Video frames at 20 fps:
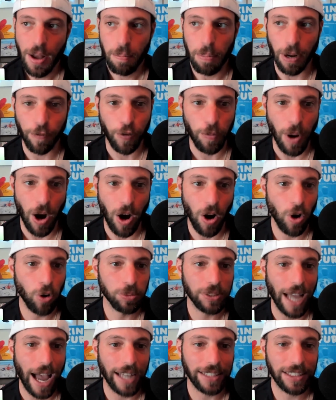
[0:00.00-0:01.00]
But for
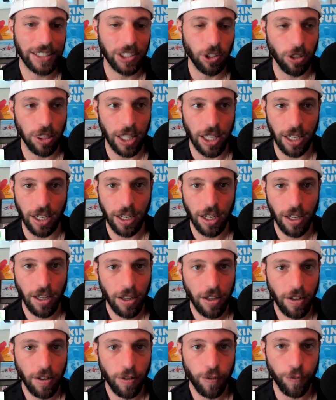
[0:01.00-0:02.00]
Mahomes, I still think
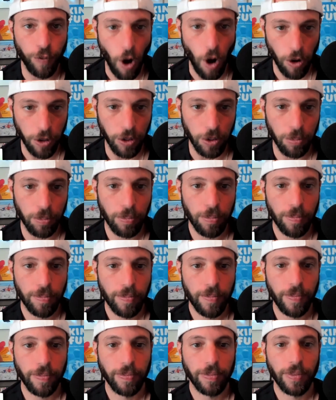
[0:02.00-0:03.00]
volume,
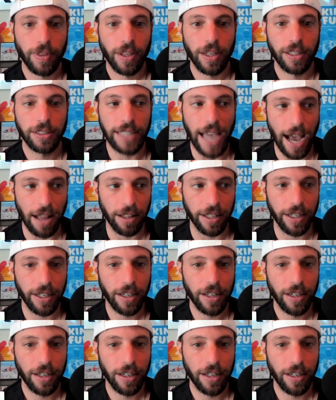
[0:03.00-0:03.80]
talent,